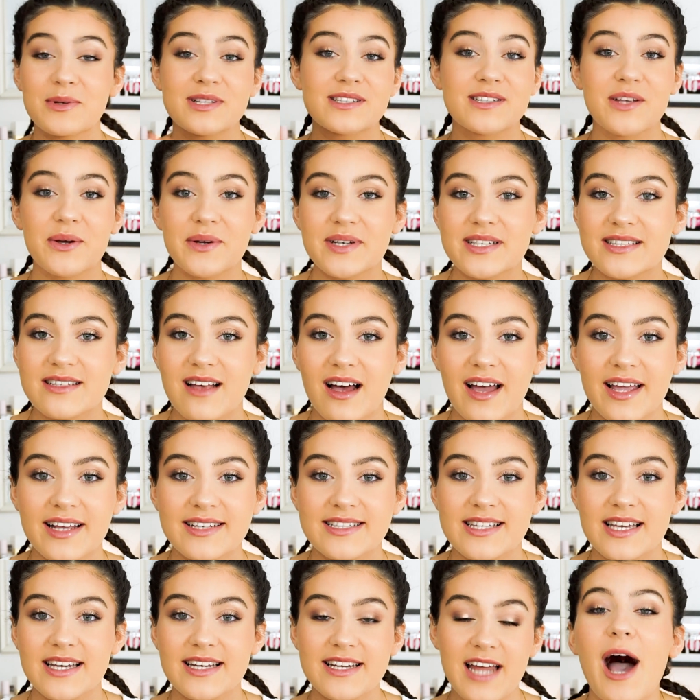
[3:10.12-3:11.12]
was so
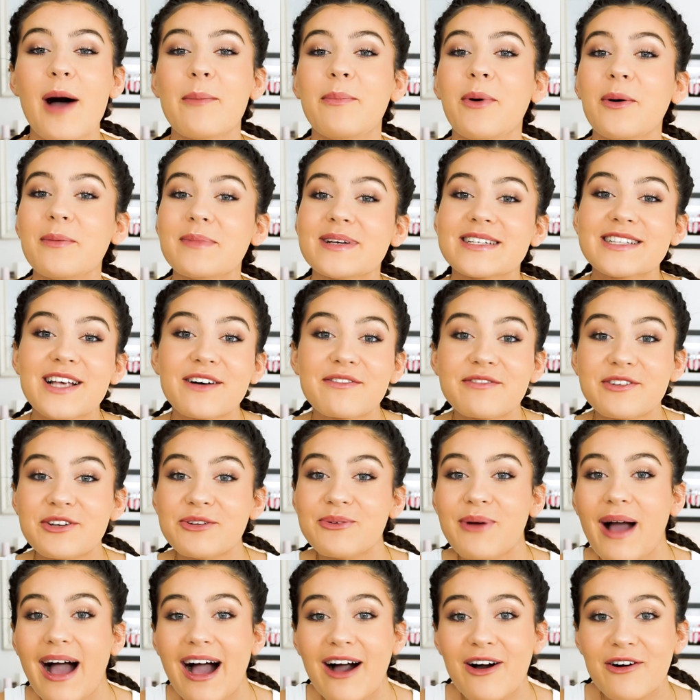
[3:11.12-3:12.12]
excited. I bought myself a
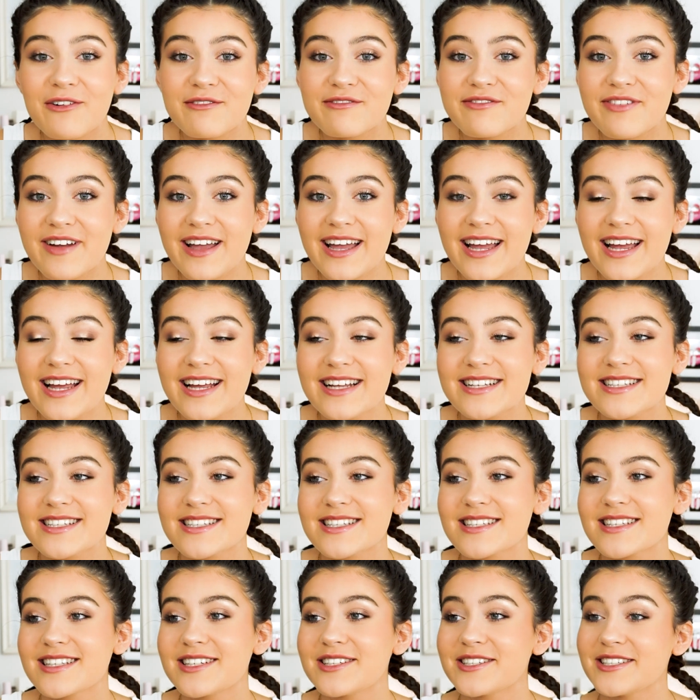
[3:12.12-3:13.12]
new outfit,
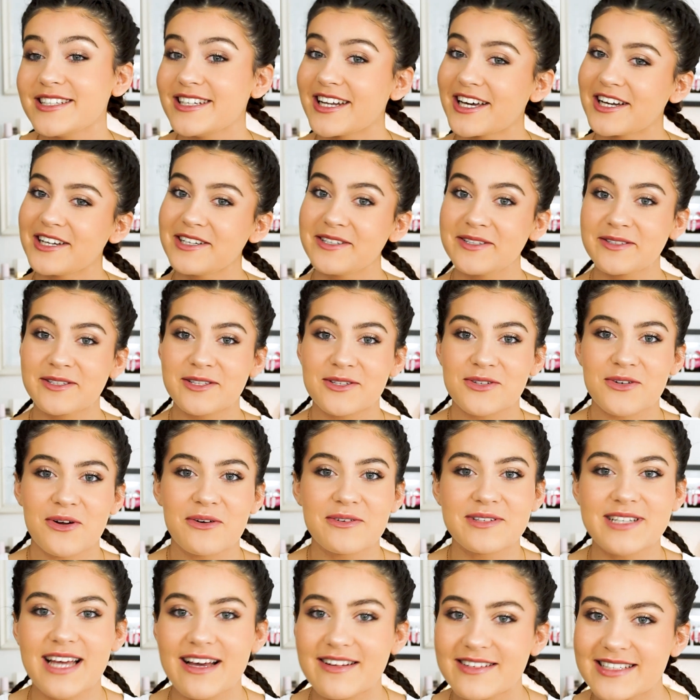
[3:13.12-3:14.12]
you know,
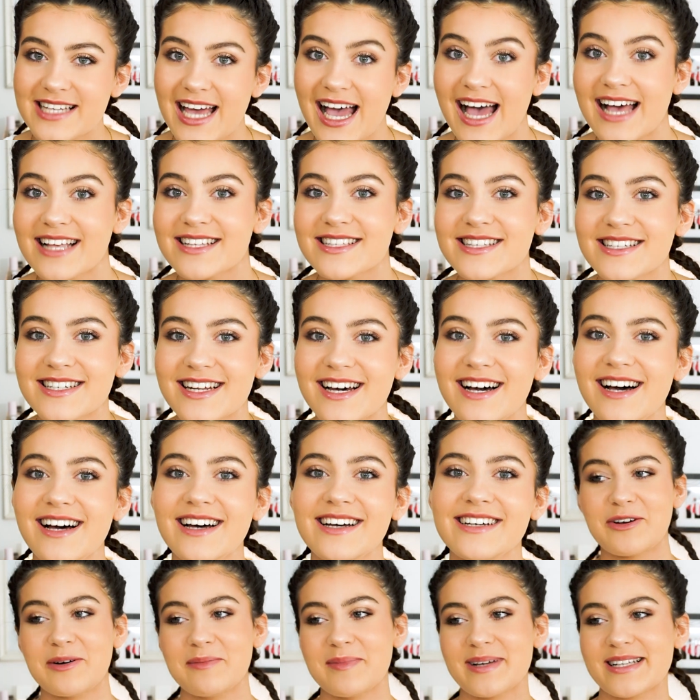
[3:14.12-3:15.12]
strolled down to
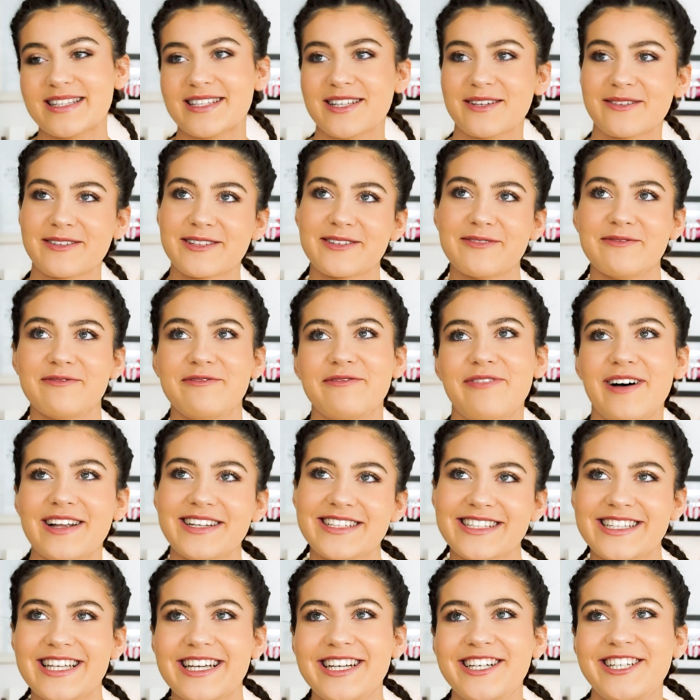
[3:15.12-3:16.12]
Asda, got myself some
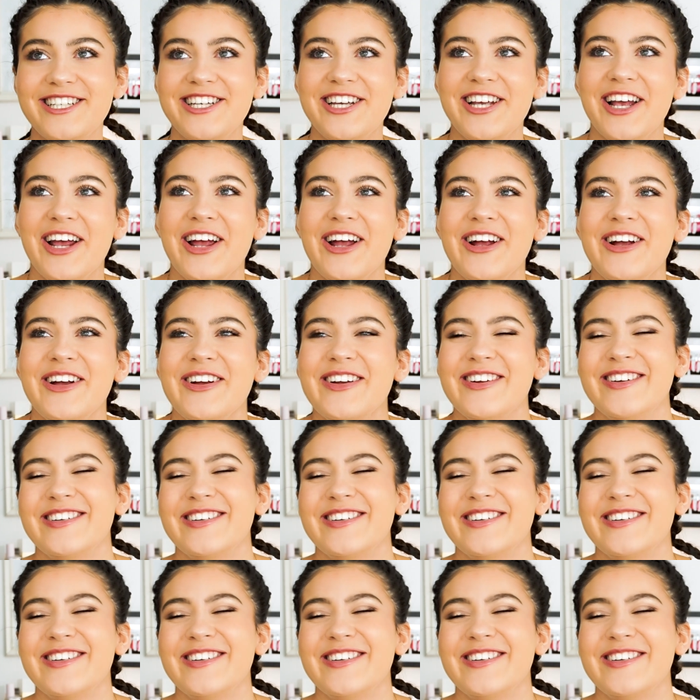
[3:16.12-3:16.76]
fancy shoes.